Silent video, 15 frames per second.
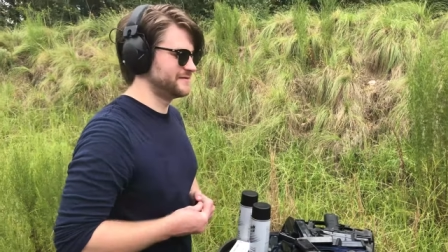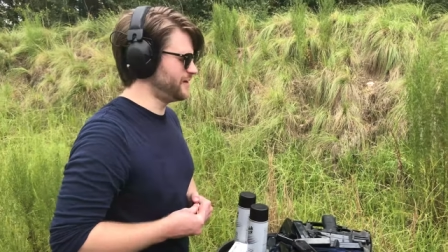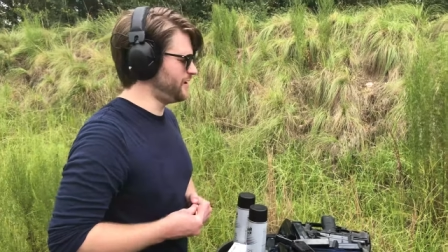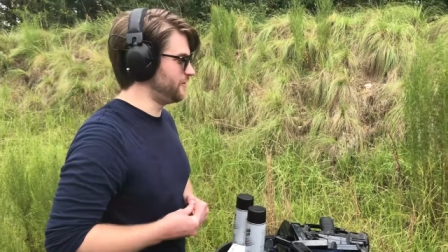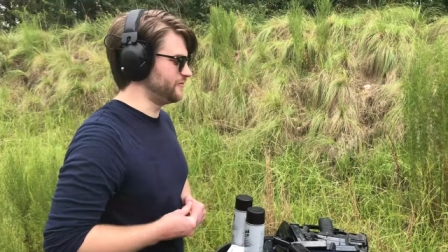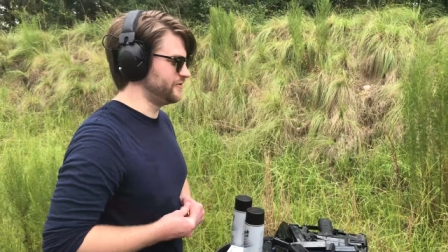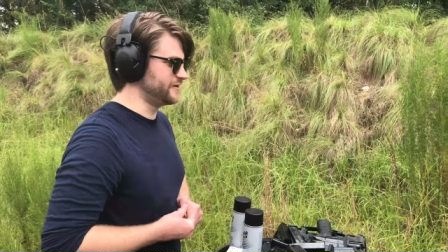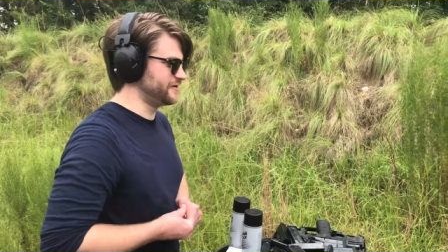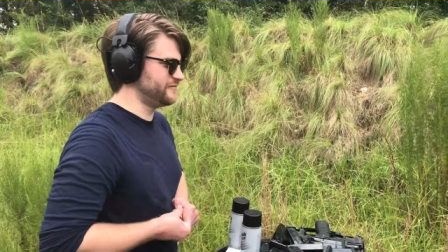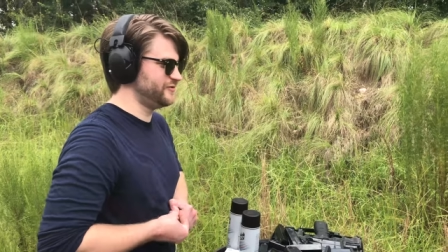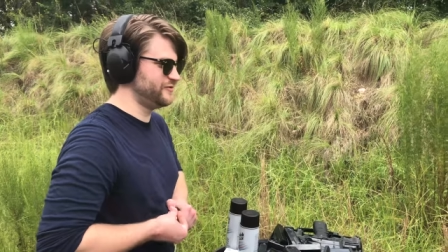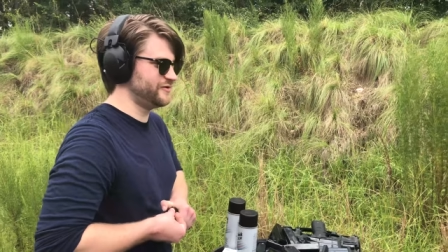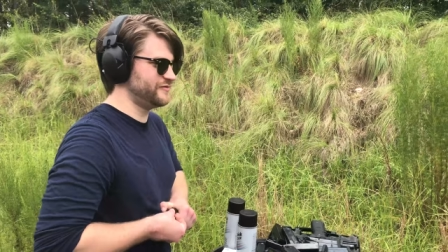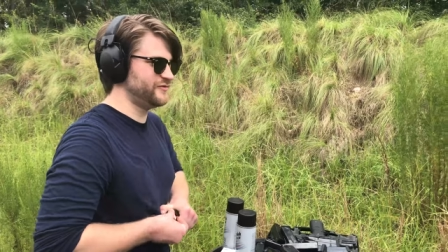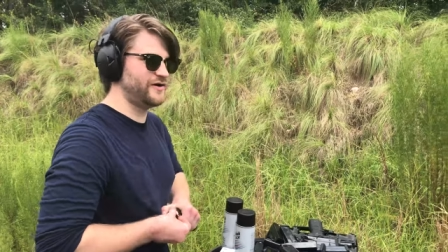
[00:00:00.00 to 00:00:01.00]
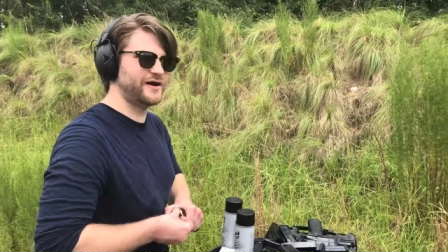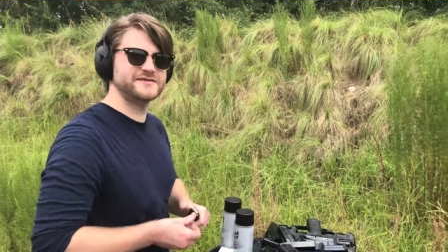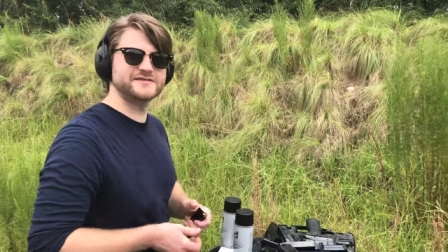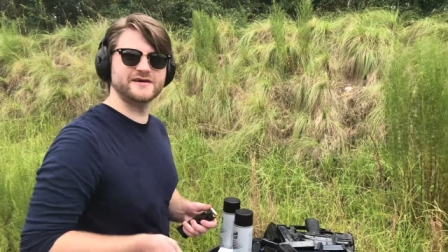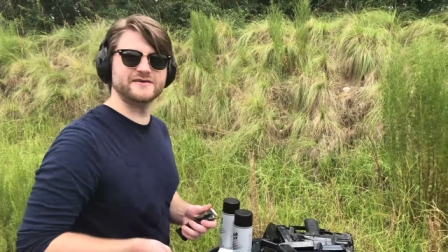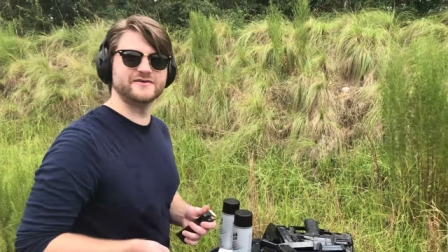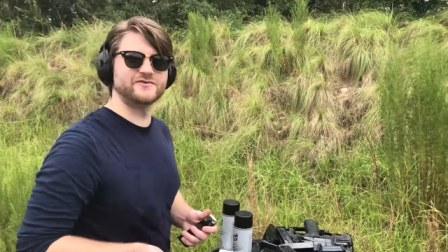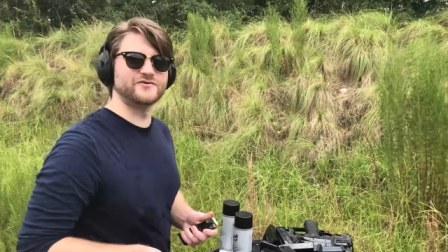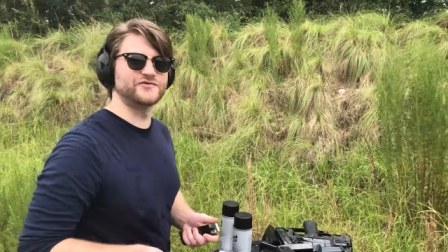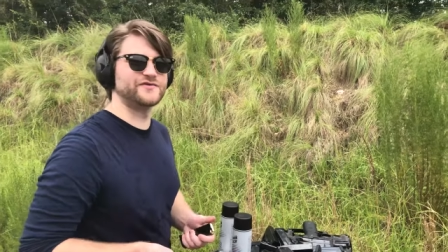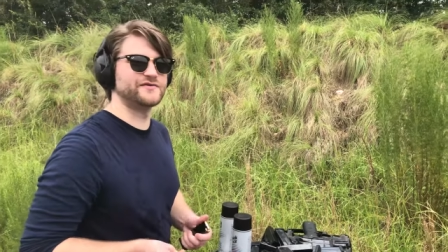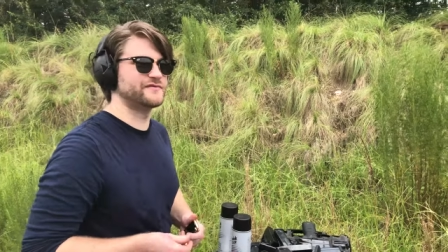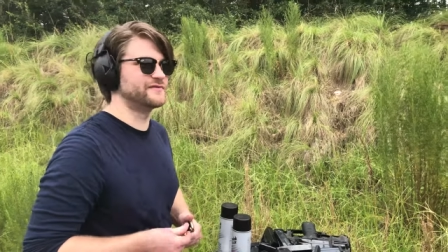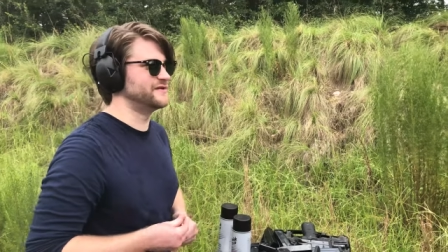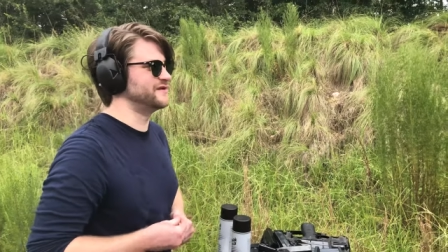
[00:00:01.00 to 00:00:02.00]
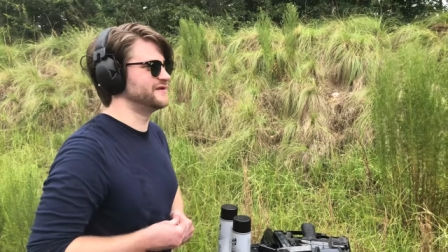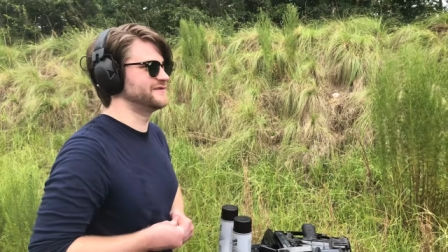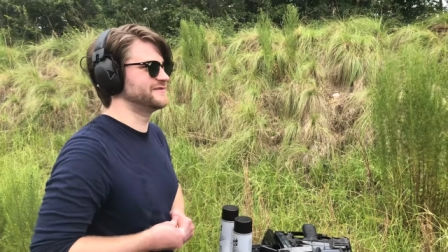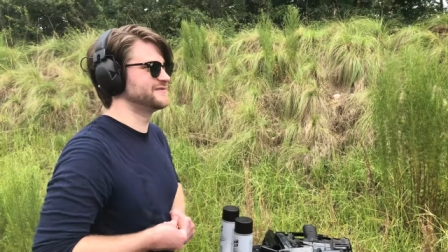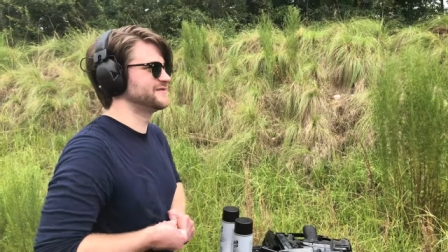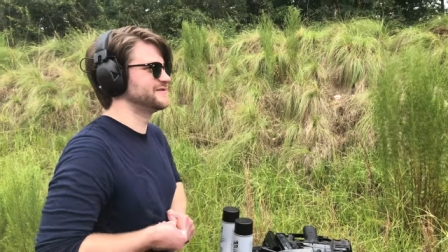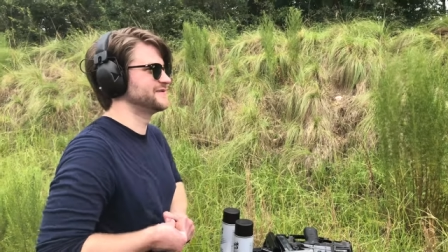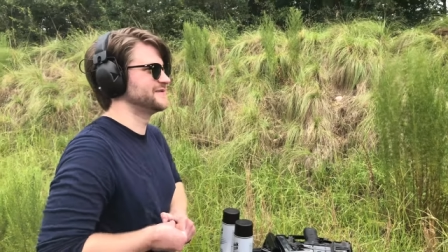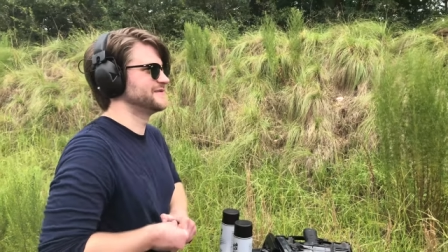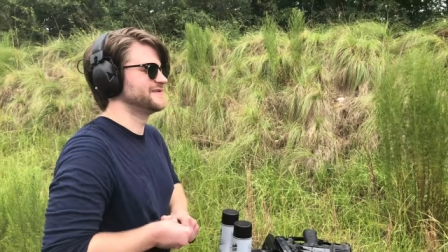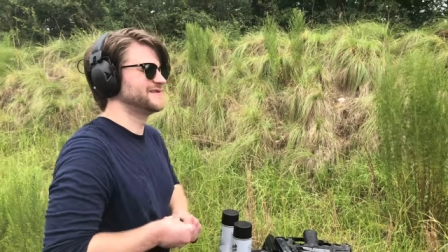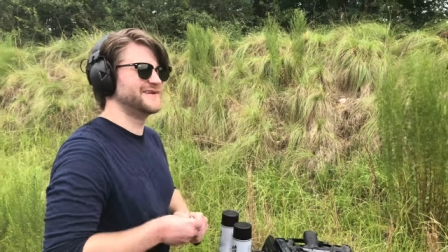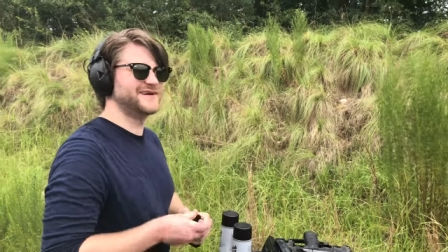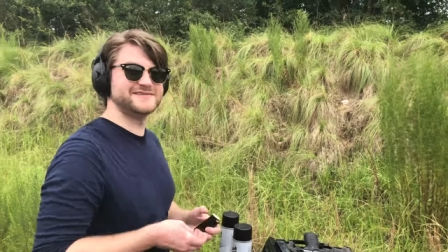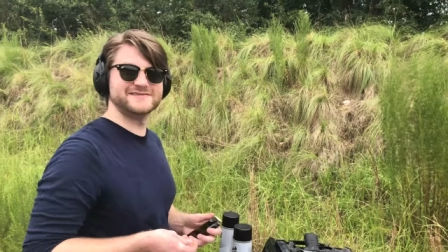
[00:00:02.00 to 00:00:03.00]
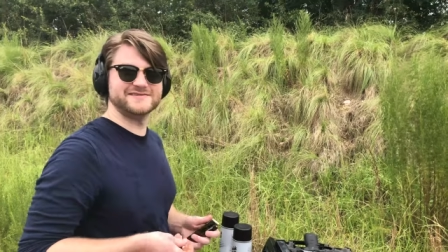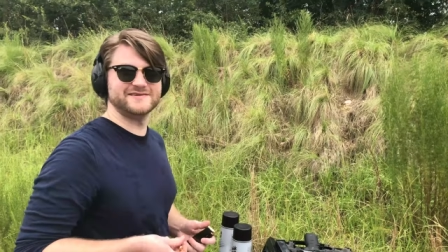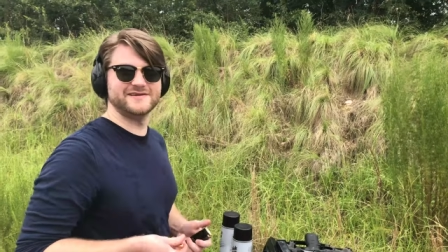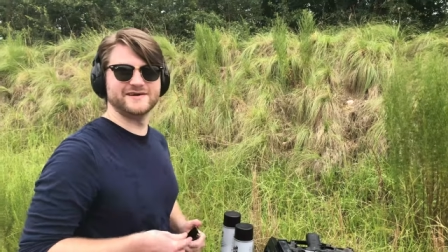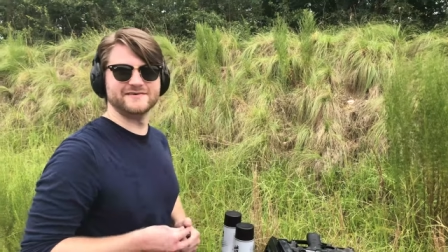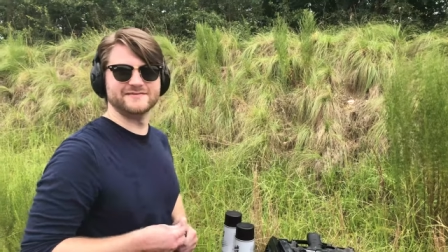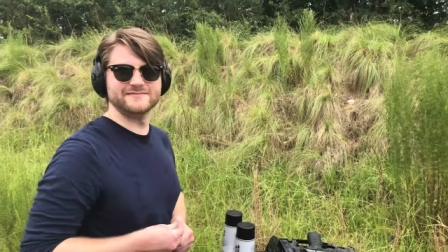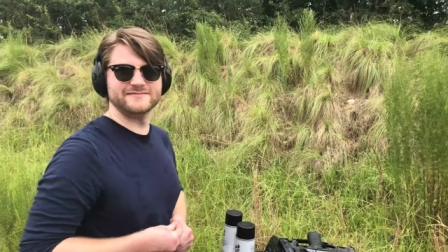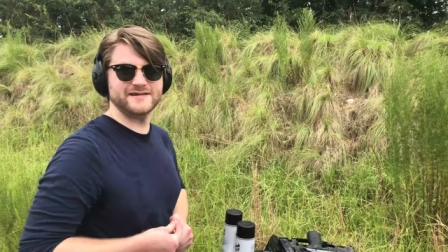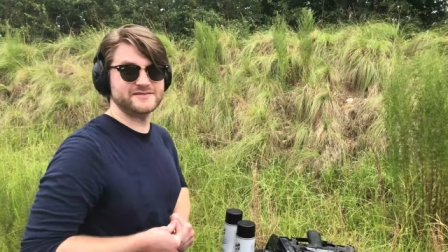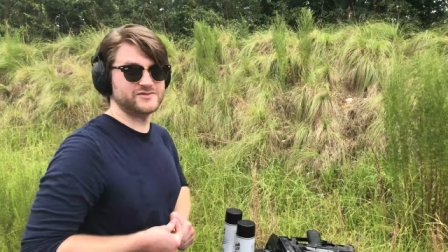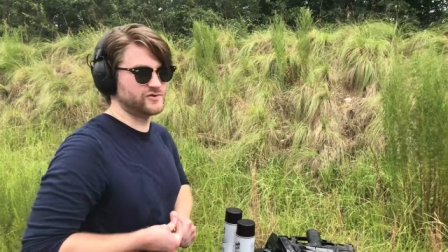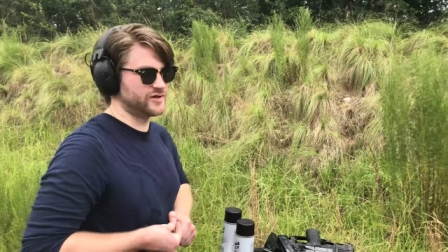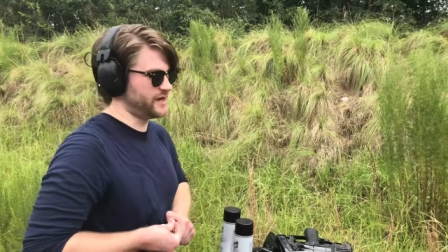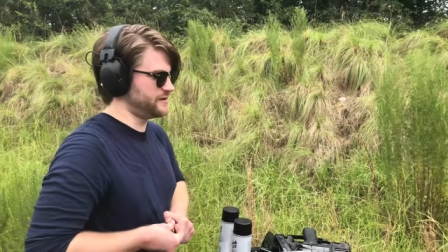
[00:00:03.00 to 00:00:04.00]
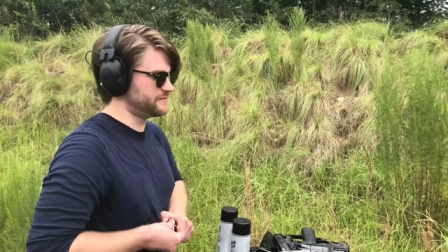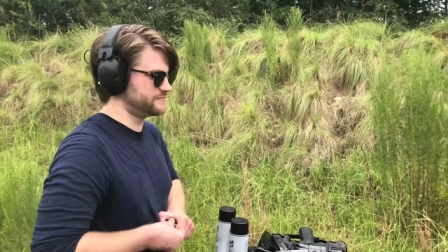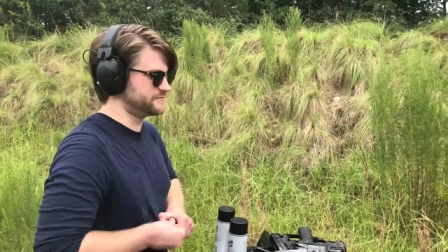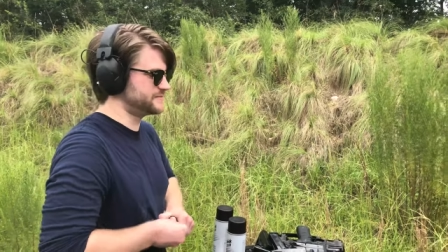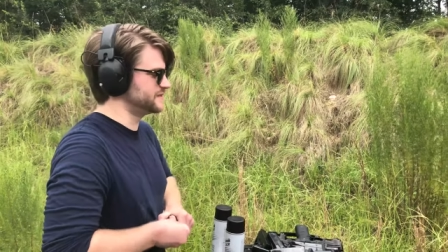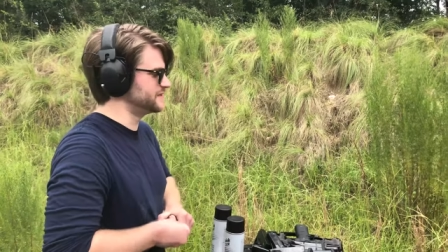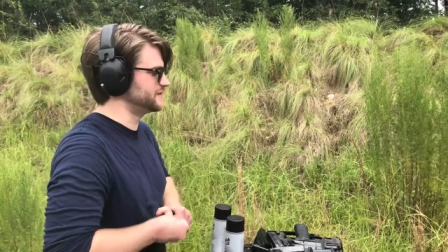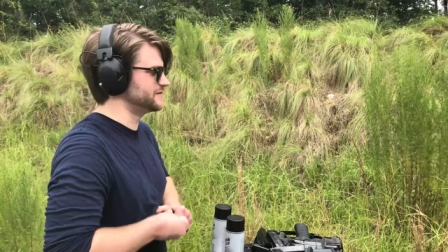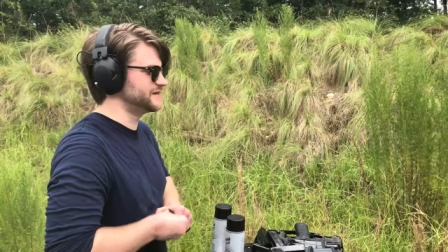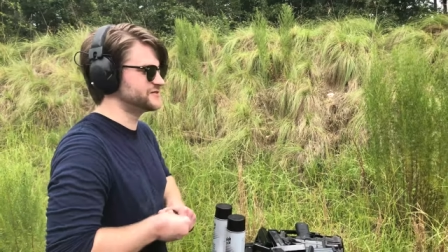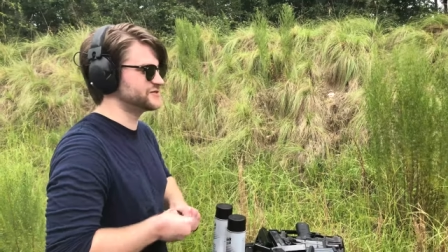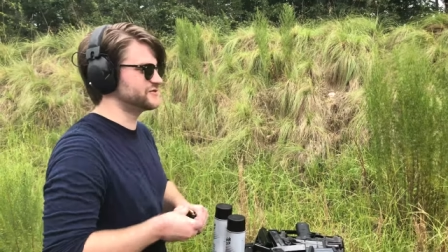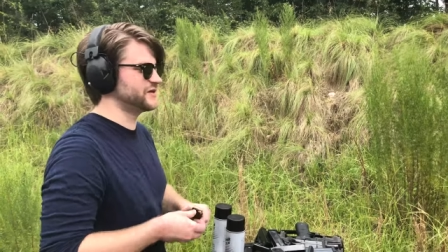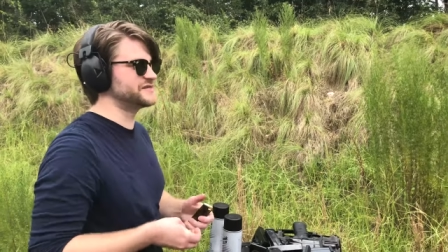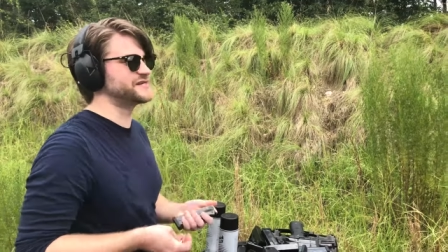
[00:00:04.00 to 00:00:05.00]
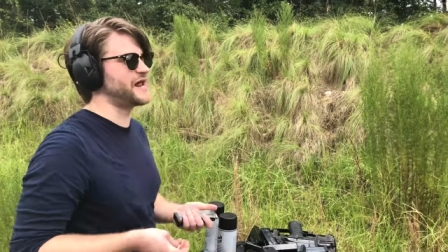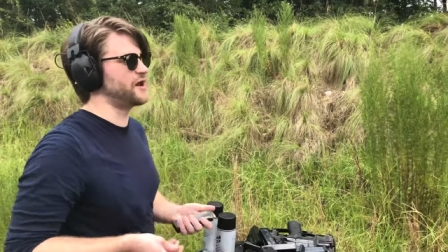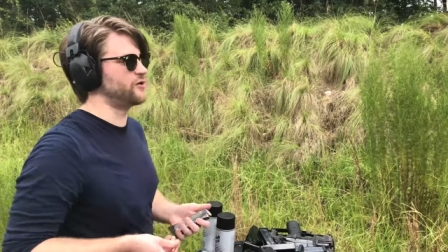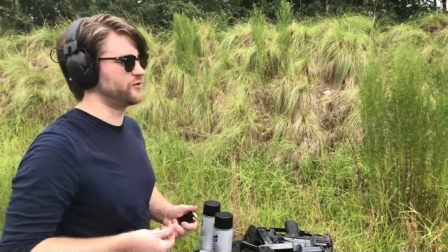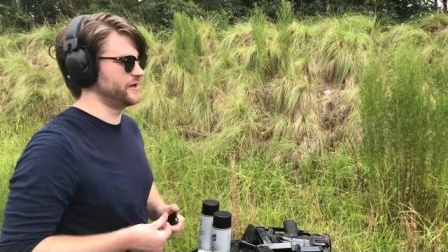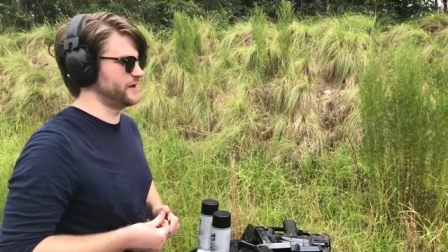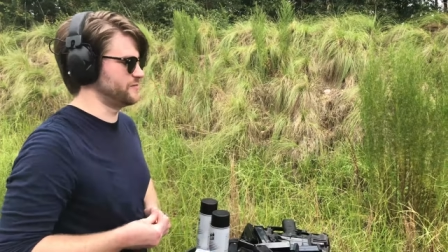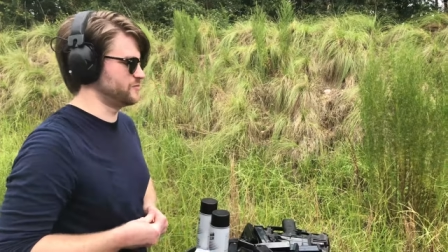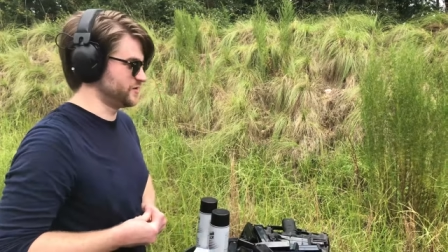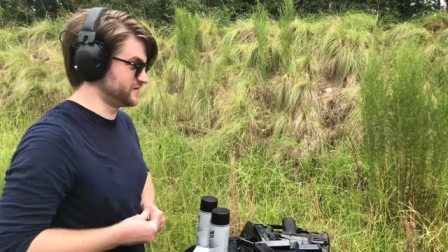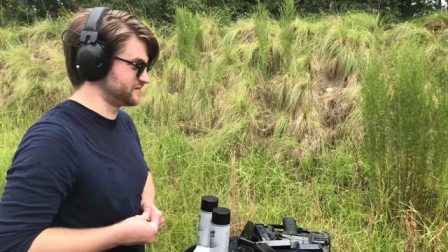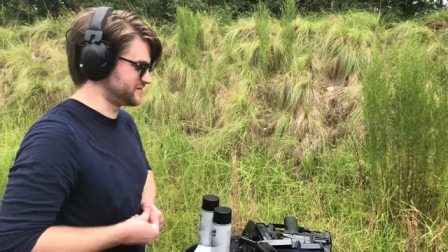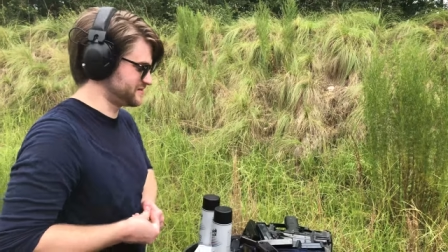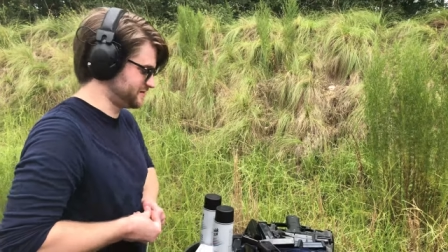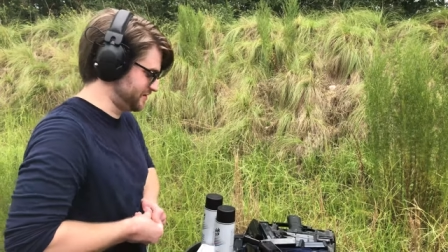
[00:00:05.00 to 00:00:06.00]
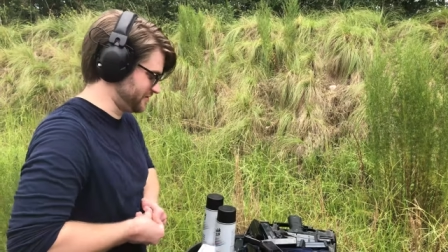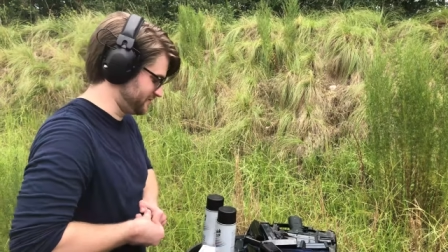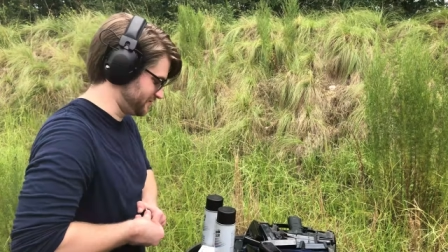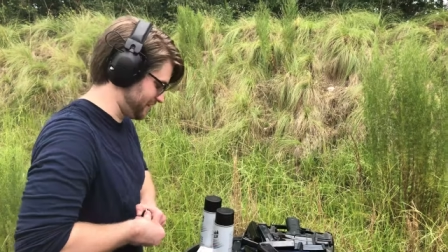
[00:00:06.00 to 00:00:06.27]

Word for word: No, look if you if you like tentacles, you know, that's you know that's okay. You know that's your it's not okay, but it's you know